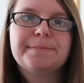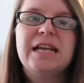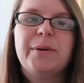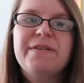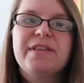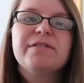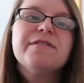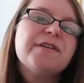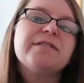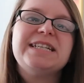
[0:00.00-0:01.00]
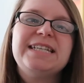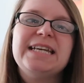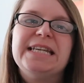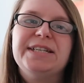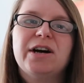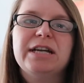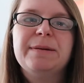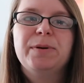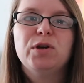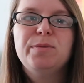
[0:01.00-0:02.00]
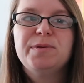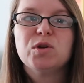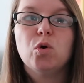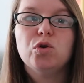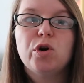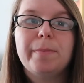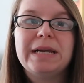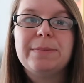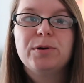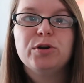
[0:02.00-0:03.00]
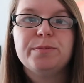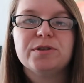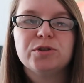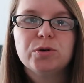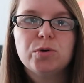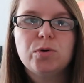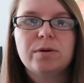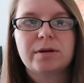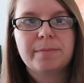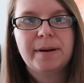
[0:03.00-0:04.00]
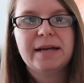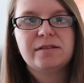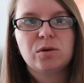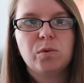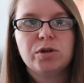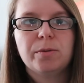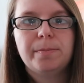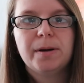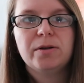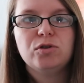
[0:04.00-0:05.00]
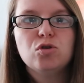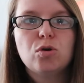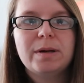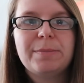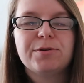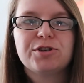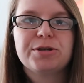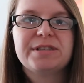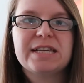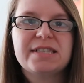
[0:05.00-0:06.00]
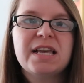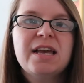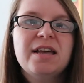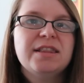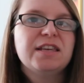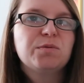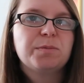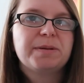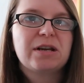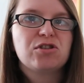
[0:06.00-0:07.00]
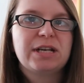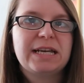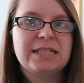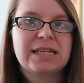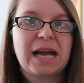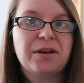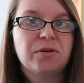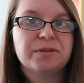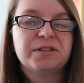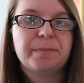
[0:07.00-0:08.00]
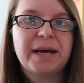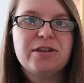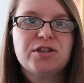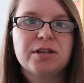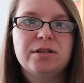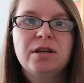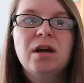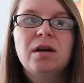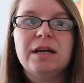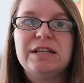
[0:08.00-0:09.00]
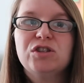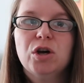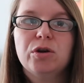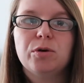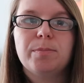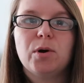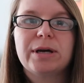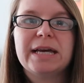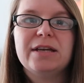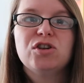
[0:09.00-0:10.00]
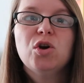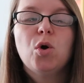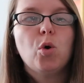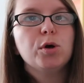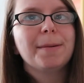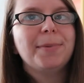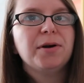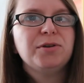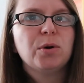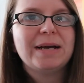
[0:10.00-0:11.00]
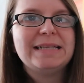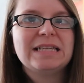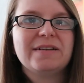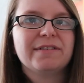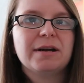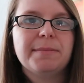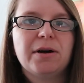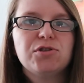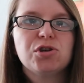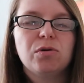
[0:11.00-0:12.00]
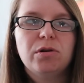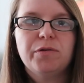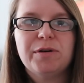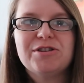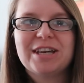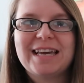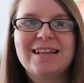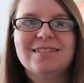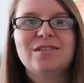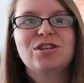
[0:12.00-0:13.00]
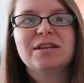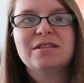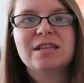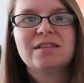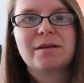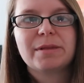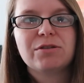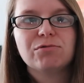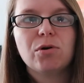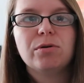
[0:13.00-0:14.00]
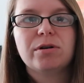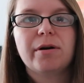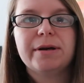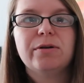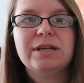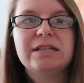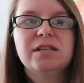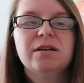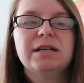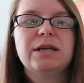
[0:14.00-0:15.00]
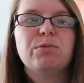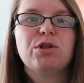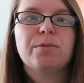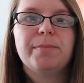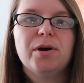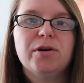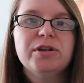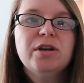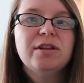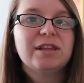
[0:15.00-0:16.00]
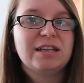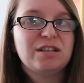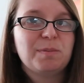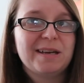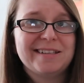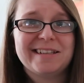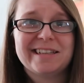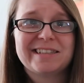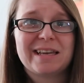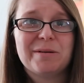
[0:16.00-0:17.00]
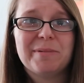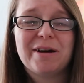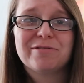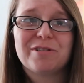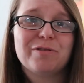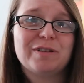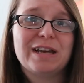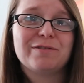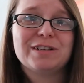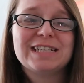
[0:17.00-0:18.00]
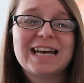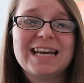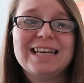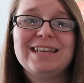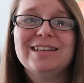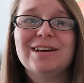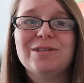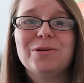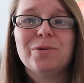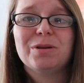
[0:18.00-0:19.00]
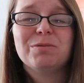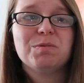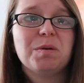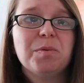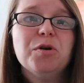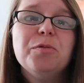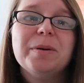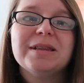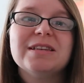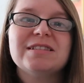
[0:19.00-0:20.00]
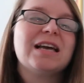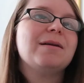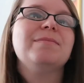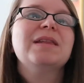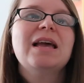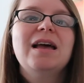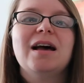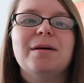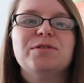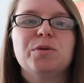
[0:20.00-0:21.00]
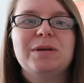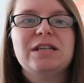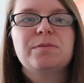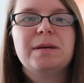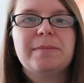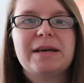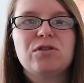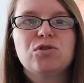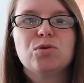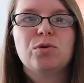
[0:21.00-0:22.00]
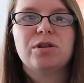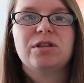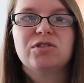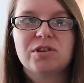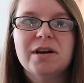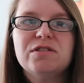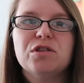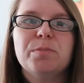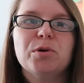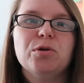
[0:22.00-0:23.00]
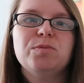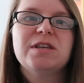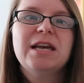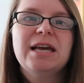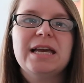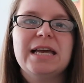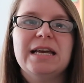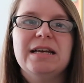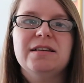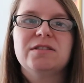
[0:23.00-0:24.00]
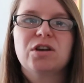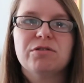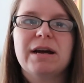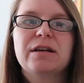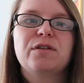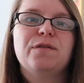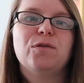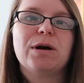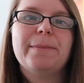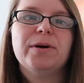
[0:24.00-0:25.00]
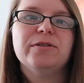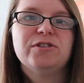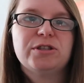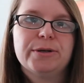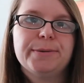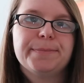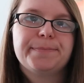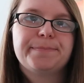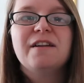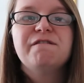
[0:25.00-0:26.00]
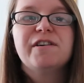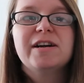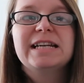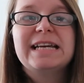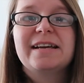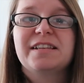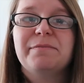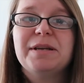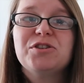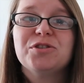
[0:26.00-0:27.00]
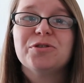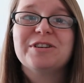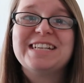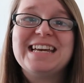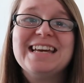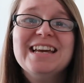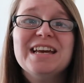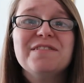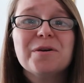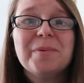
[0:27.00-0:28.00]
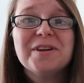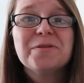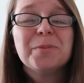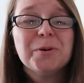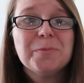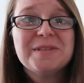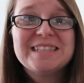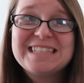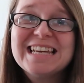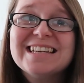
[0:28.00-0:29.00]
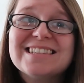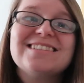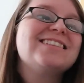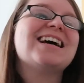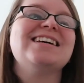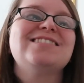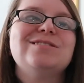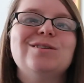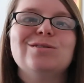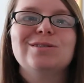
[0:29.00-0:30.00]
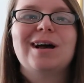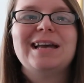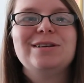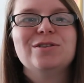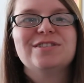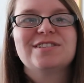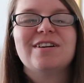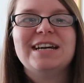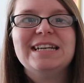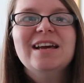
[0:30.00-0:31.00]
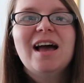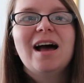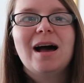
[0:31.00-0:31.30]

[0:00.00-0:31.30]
Now if there are very teeny tiny poops or not many poops at all compared to what your bird normally produces, this would potentially indicate constipation, an internal blockage or your bird not eating very much, all of which again suggests that there's something wrong going on internally with your bird. They need to be eating the same amount roughly every day, you know, you want them to be pooping the same, um, so we need to be making sure that the size of the poops is correct for our birds too. And finally, as I've mentioned already, if your bird's poop stinks, that is not a good sign.